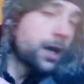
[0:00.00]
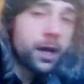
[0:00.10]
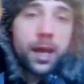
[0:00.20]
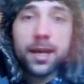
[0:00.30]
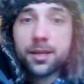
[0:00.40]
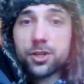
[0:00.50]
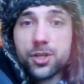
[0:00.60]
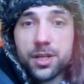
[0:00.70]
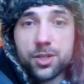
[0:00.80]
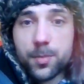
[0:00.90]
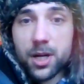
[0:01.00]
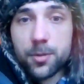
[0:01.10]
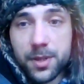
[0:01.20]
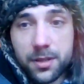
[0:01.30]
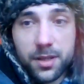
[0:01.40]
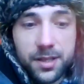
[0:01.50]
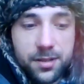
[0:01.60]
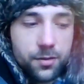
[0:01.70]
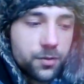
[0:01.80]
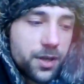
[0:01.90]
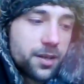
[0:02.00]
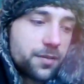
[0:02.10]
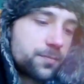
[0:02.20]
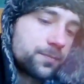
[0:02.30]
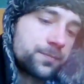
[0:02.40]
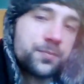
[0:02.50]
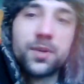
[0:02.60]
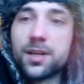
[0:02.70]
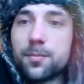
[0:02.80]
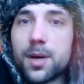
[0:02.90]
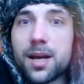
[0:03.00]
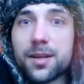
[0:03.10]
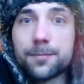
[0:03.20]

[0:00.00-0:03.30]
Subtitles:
high energy experimentalist. Okay, right, bye.